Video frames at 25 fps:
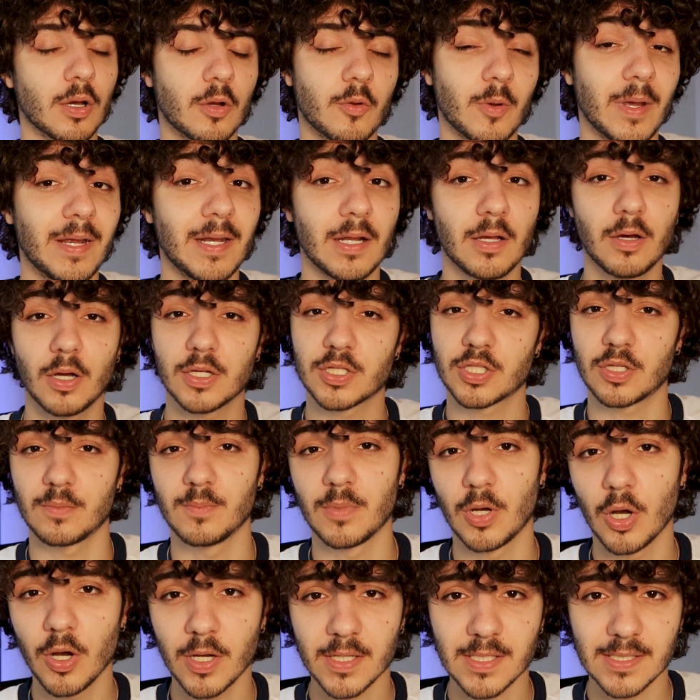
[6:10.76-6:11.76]
creating
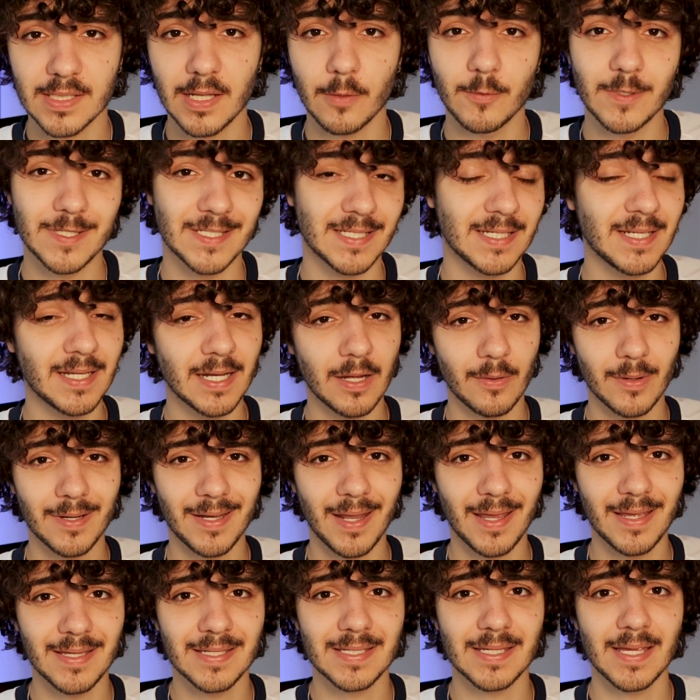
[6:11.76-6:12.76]
custom hooks that we see
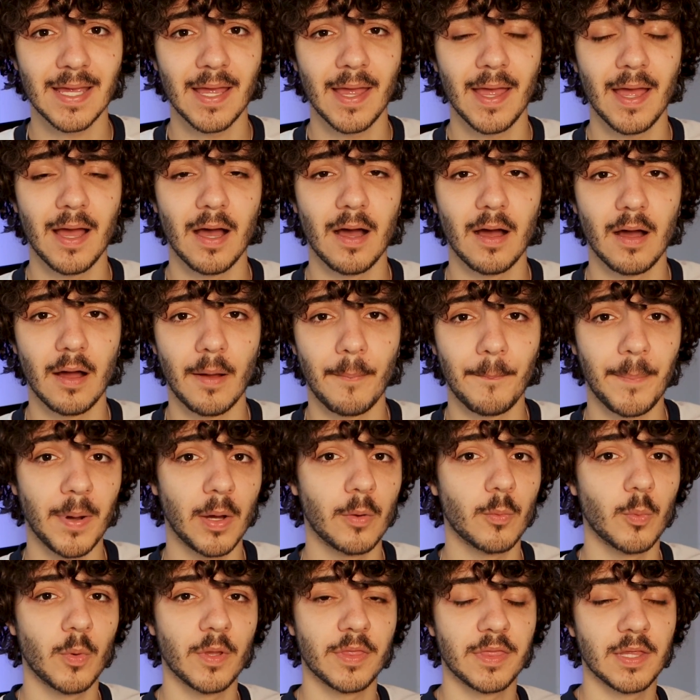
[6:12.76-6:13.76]
nowadays,
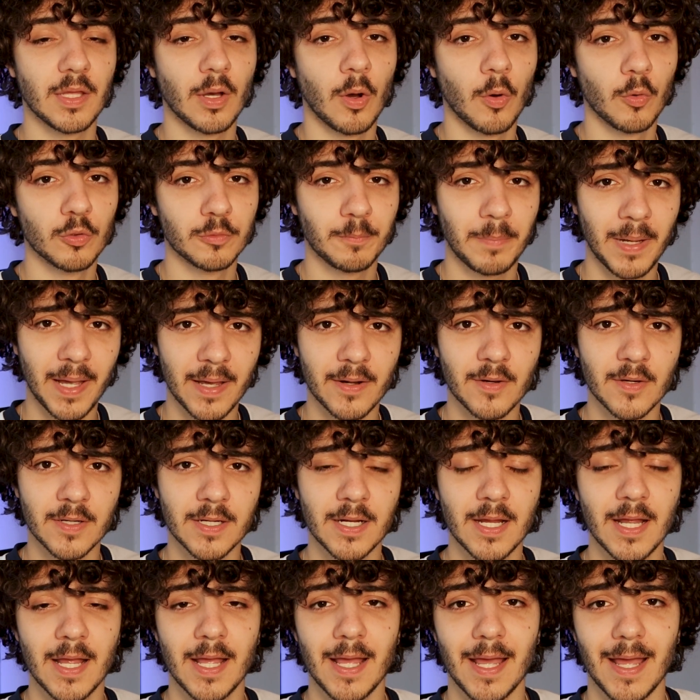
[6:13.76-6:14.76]
but with the old pattern.
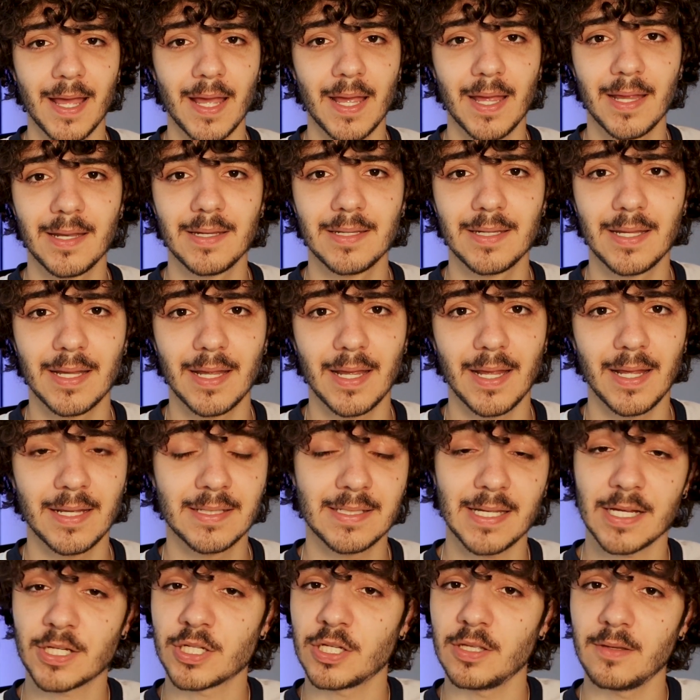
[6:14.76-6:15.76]
And
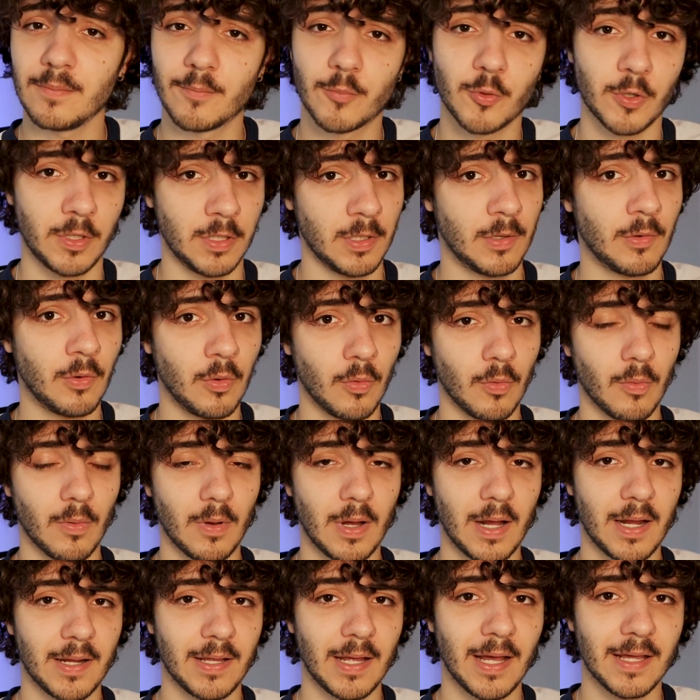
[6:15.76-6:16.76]
it's actually pretty cool.
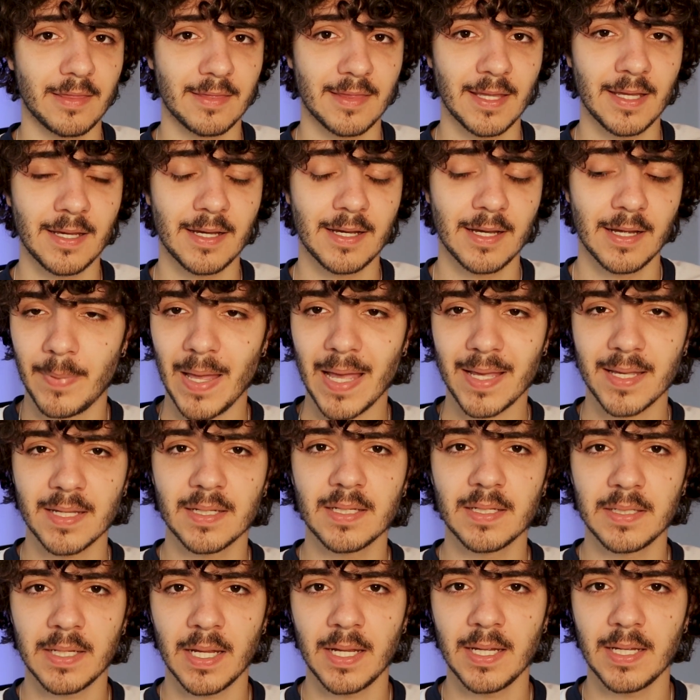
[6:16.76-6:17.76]
I think back in
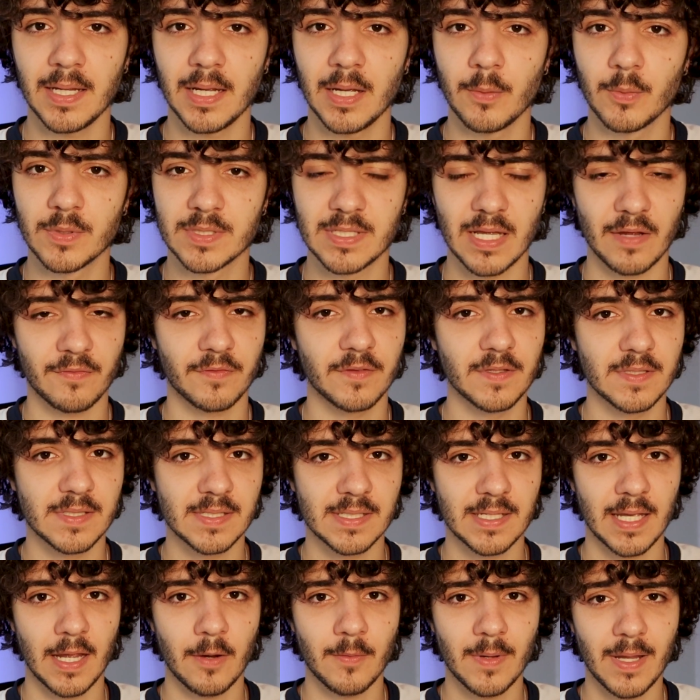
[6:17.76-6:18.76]
the day, it was definitely
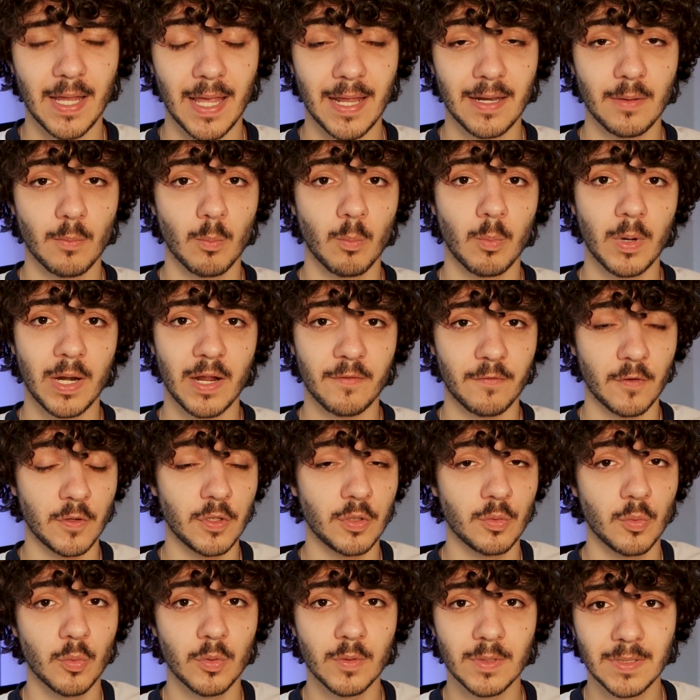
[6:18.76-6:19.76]
scary. And whenever
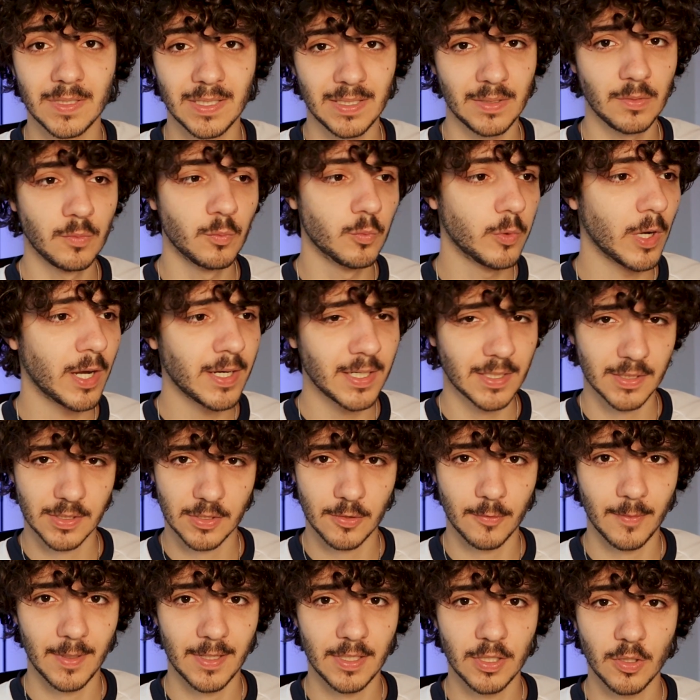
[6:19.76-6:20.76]
you run
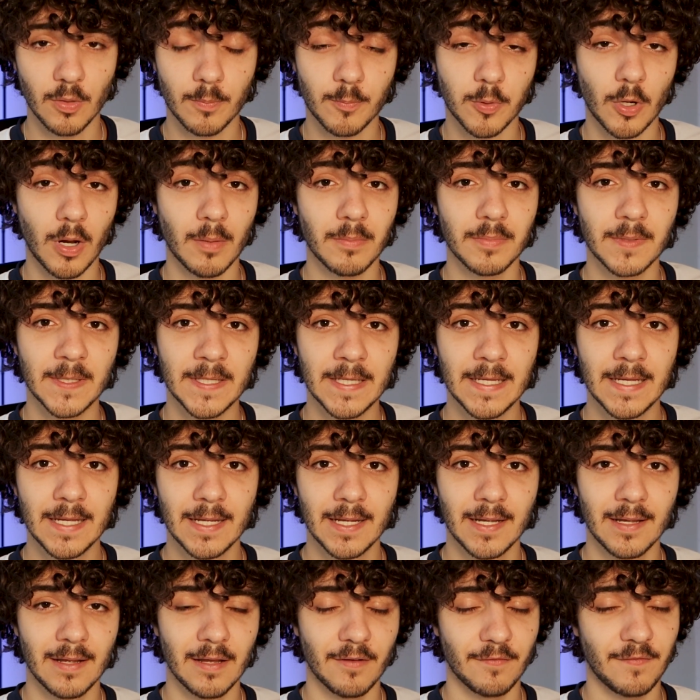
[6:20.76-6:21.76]
into it, you'll probably
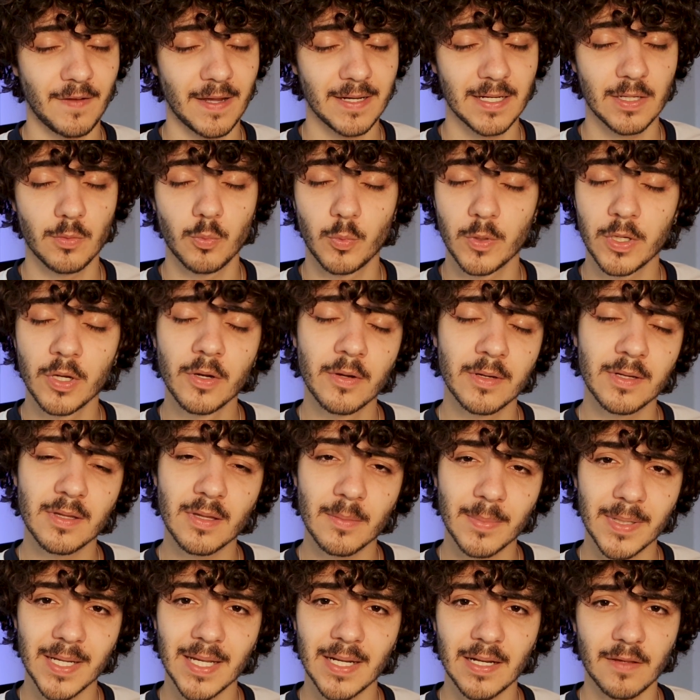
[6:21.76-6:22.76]
find it weird in
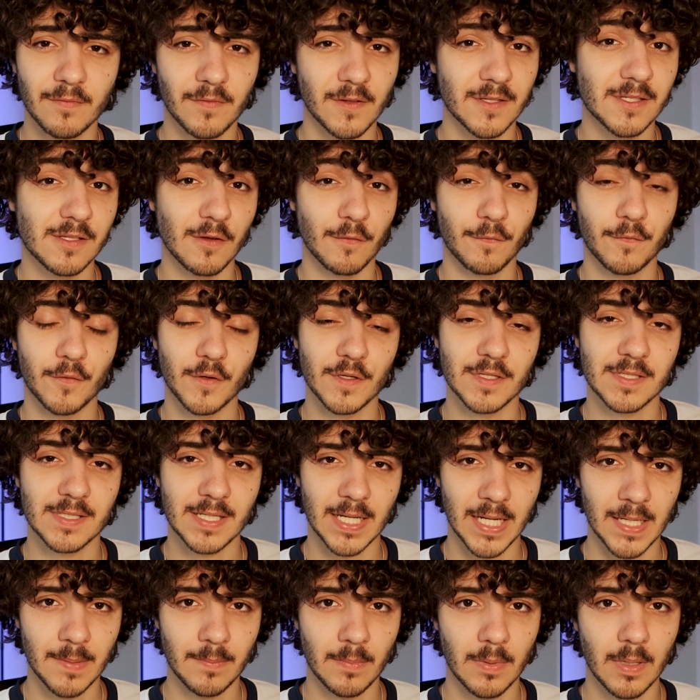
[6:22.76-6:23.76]
the beginning if it's your first
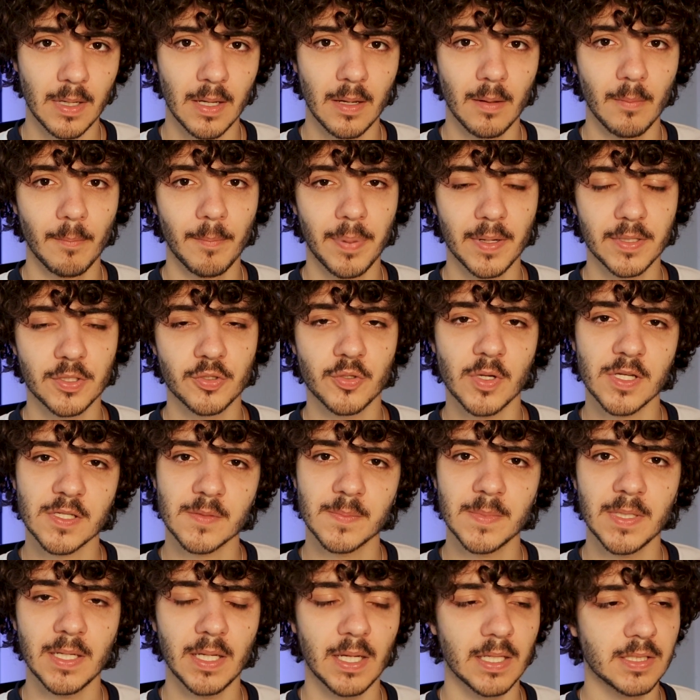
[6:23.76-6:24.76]
time. But trust
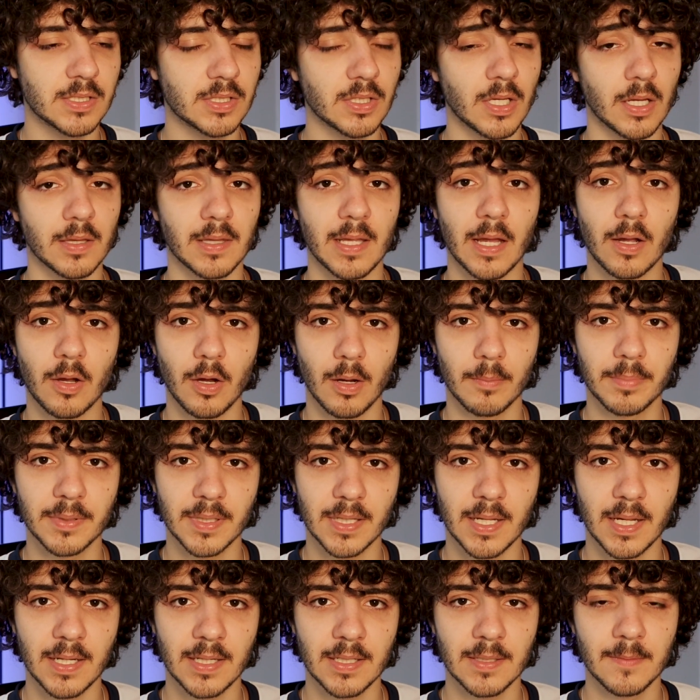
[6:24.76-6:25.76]
me, it's not that
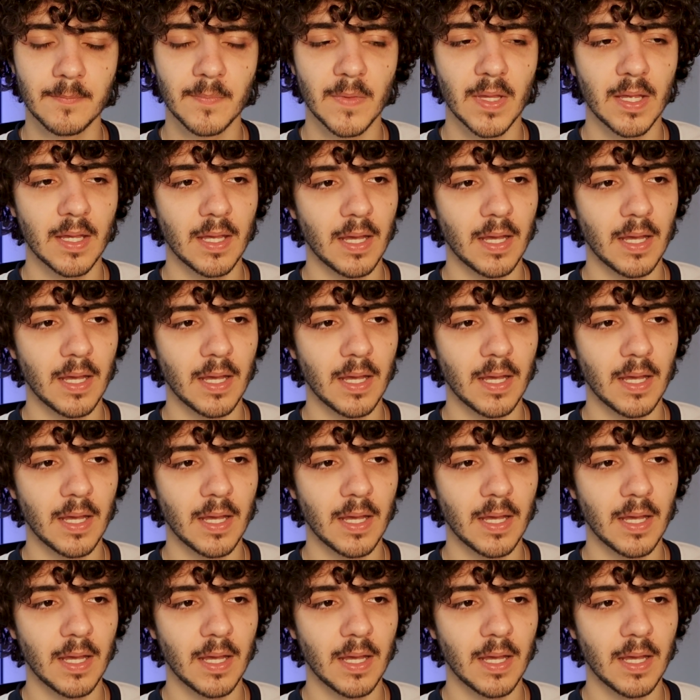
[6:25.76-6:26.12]
complicated.